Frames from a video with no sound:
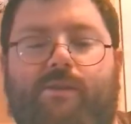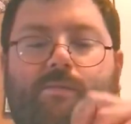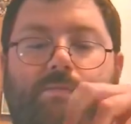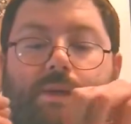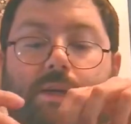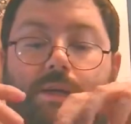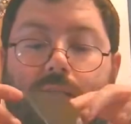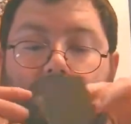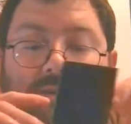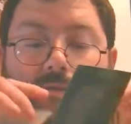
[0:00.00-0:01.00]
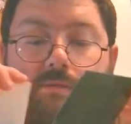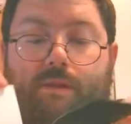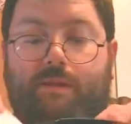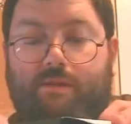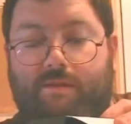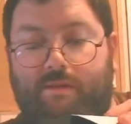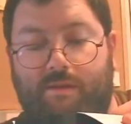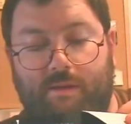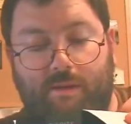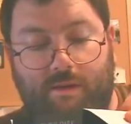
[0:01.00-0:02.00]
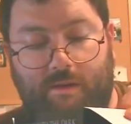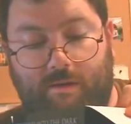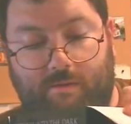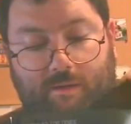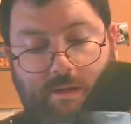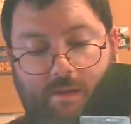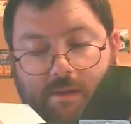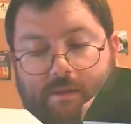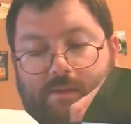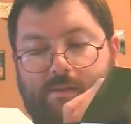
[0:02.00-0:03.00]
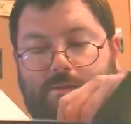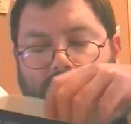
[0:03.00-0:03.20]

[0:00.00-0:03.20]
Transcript: big. So what is? Ooh,